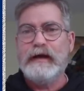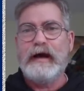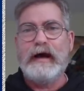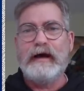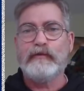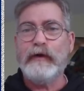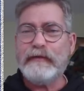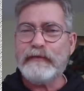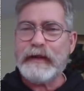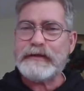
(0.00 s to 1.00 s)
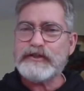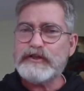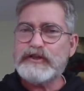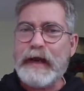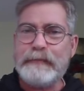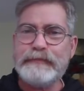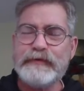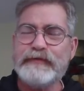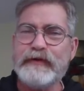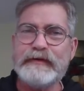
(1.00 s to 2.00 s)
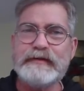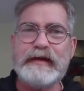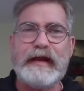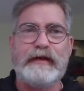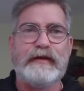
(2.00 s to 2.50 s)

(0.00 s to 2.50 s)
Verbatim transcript: Uh, Revelation chapter 13,